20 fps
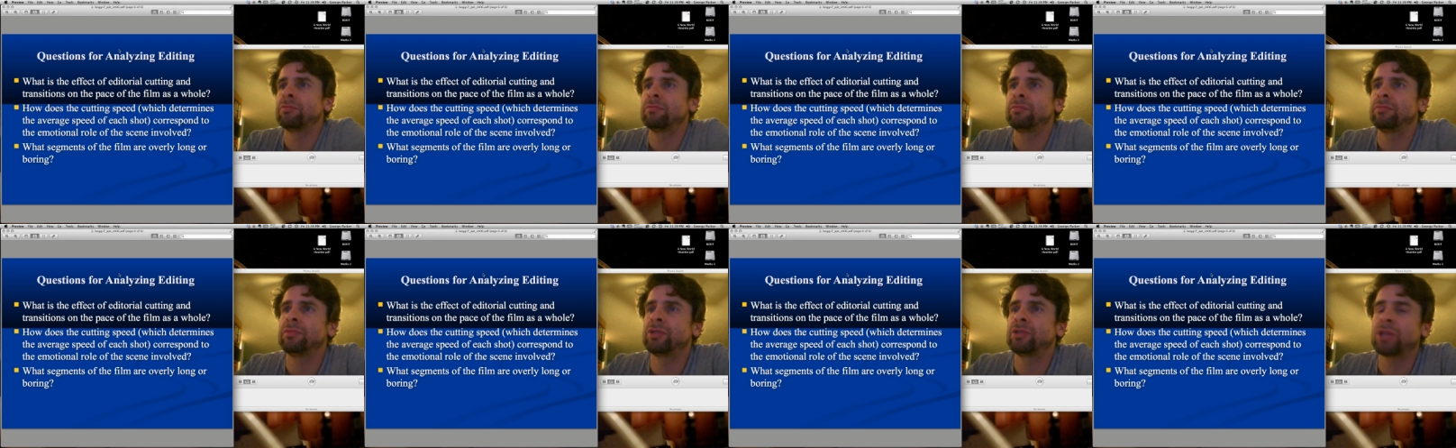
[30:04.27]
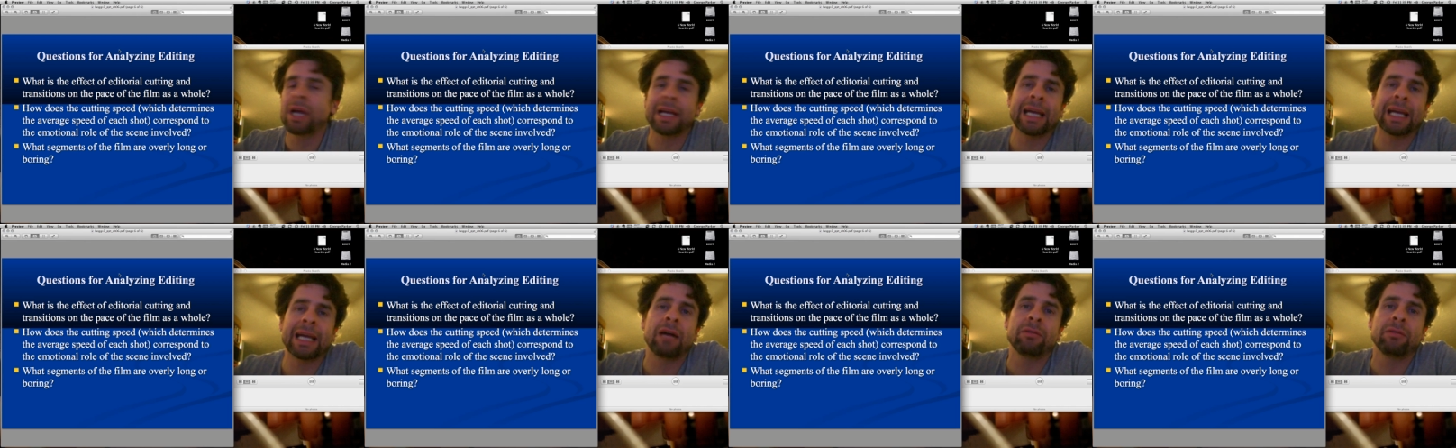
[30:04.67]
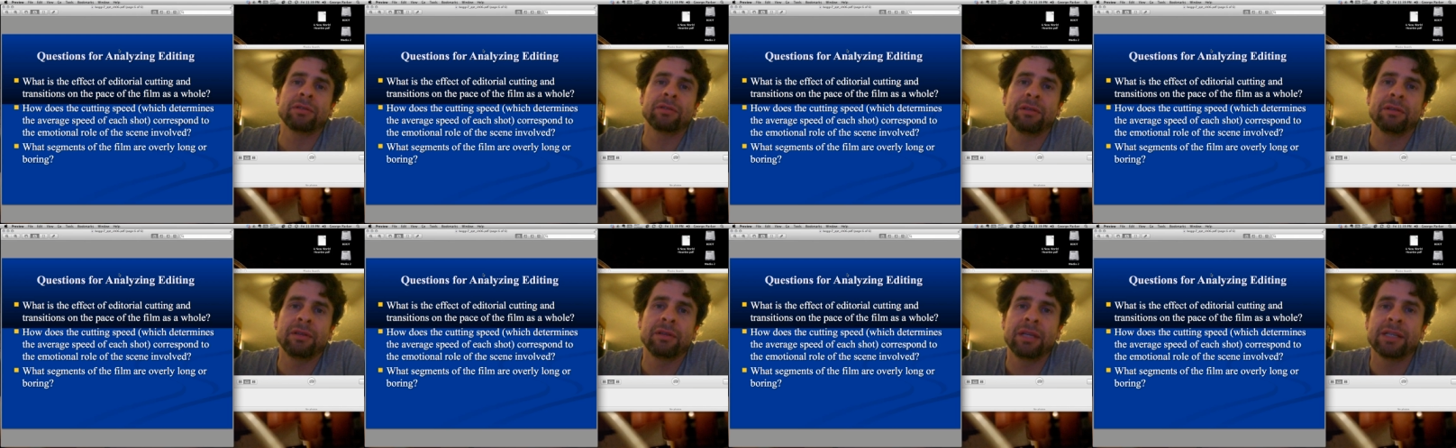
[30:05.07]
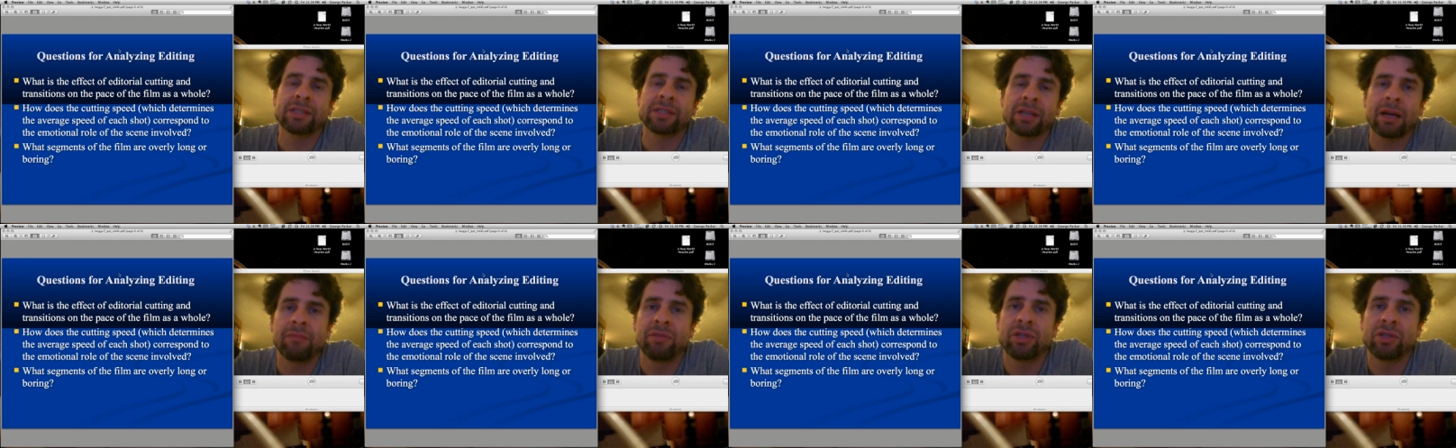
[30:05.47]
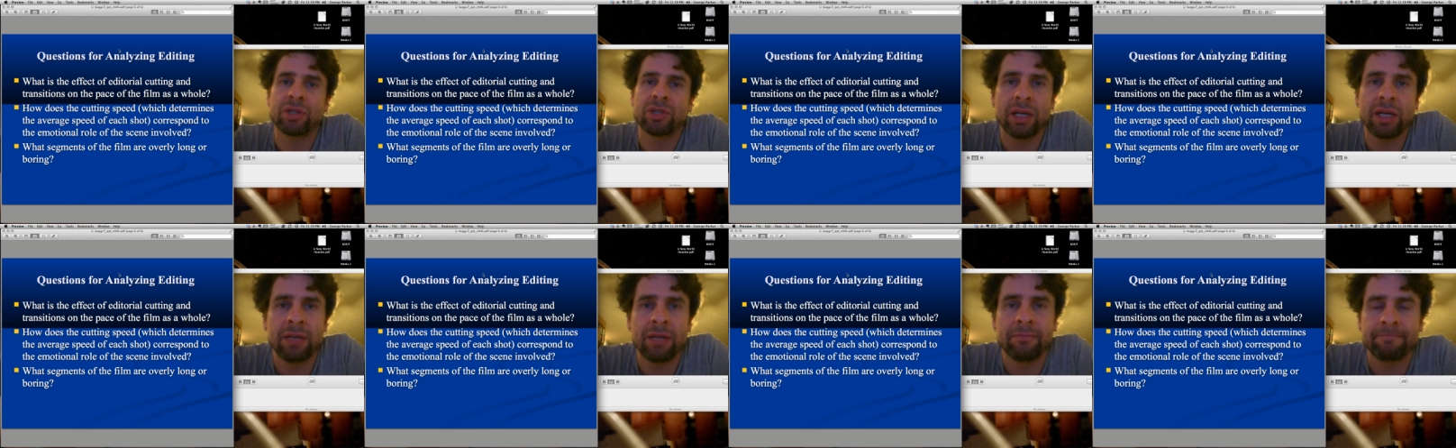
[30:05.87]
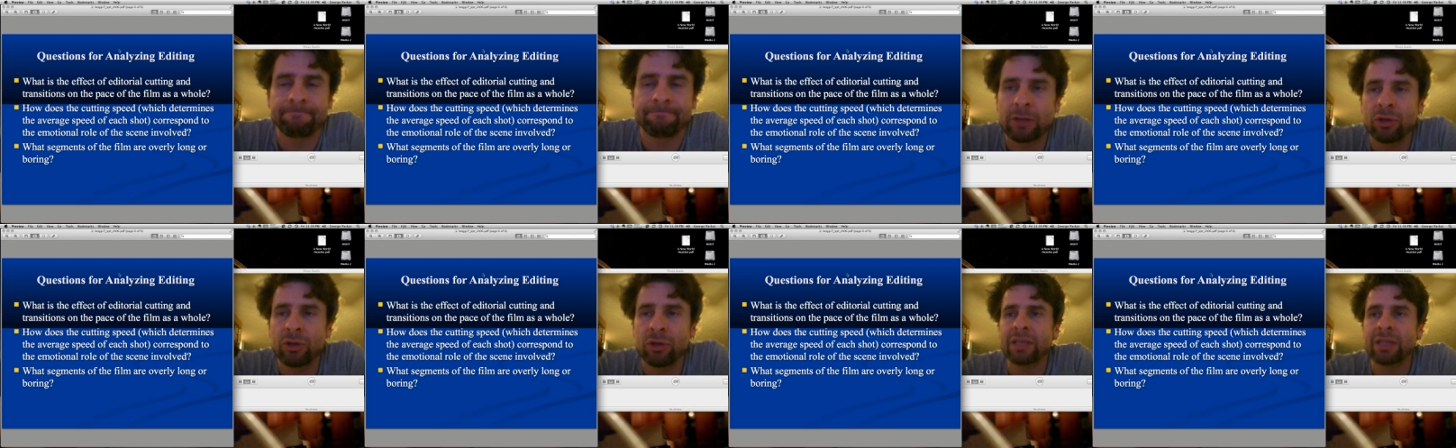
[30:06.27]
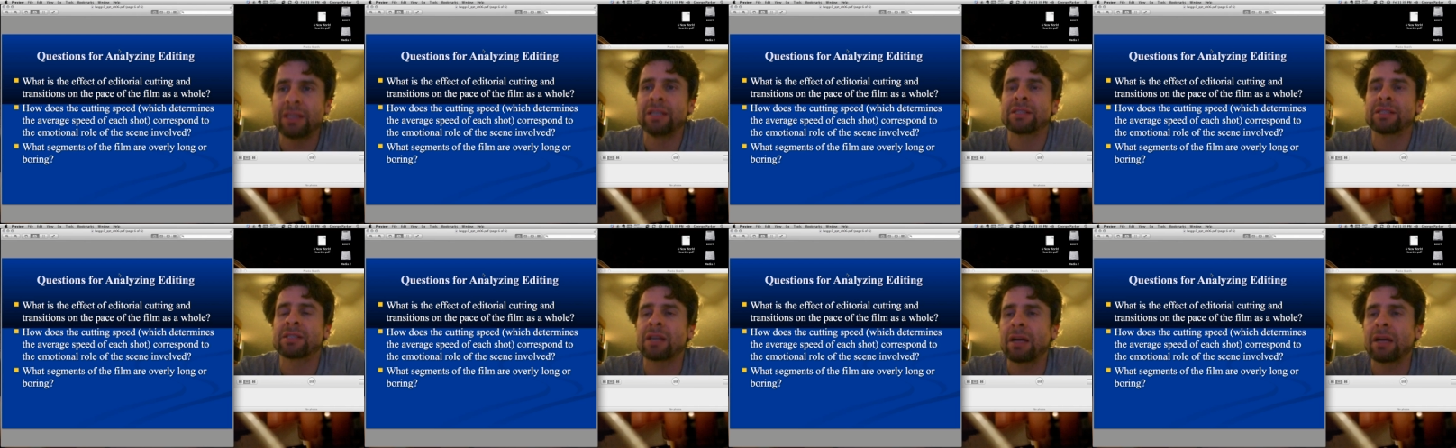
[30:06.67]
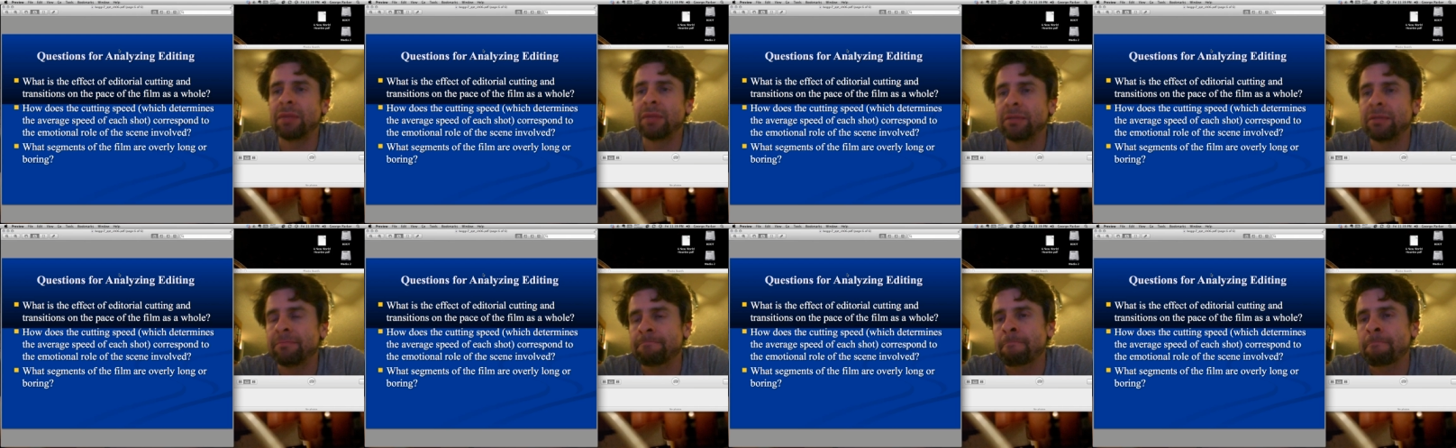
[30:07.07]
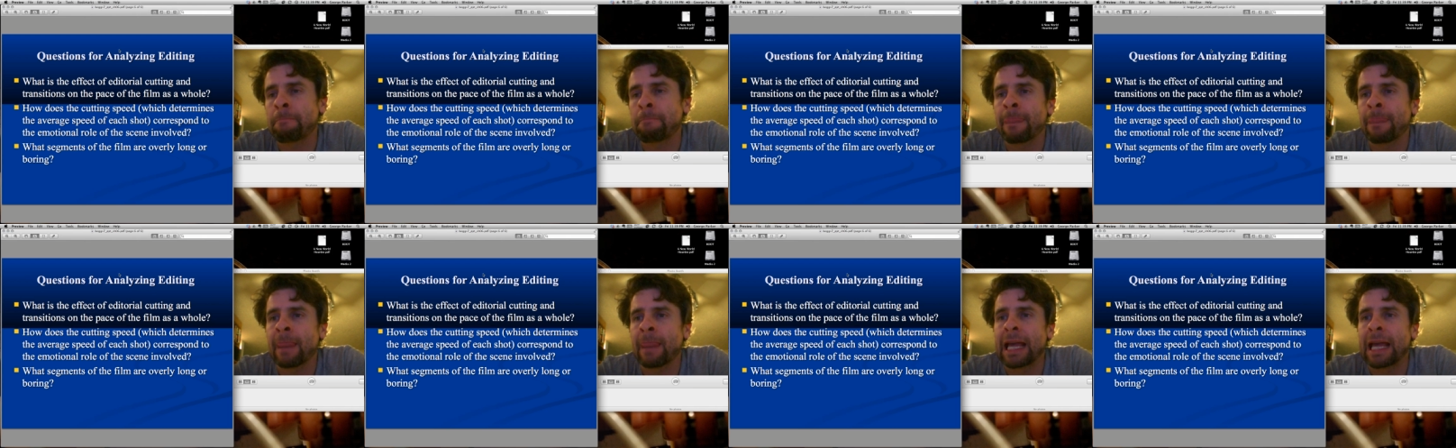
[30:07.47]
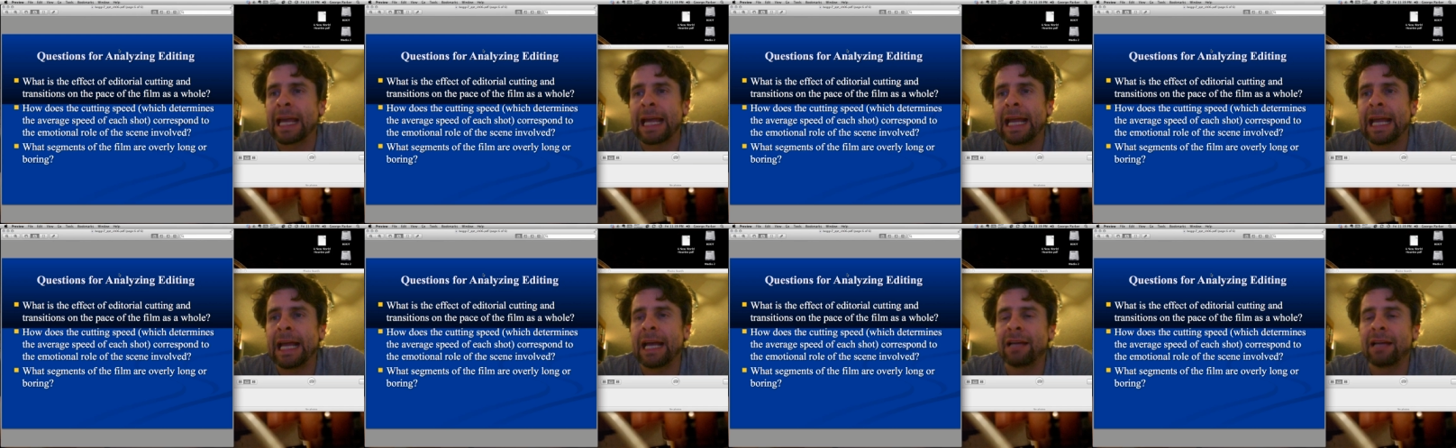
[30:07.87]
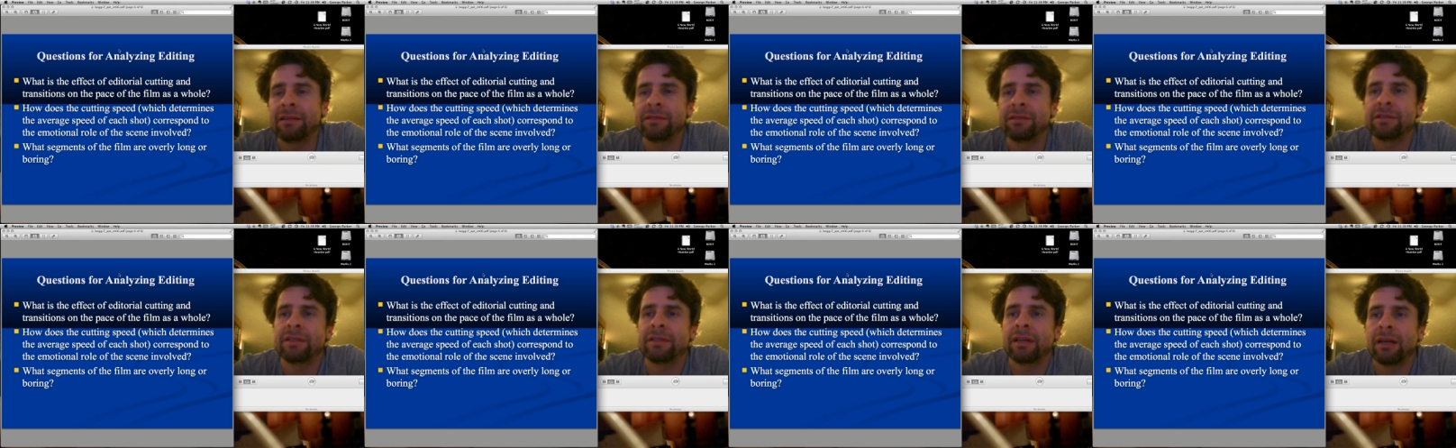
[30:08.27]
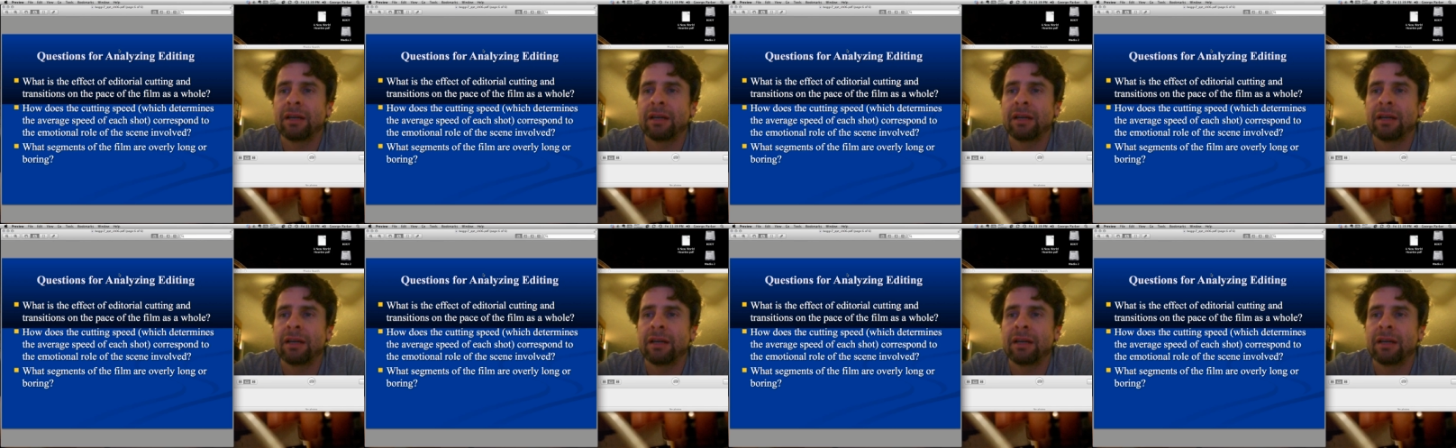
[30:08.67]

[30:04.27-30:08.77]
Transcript: Check out the assignment sheet, look at the assignment, and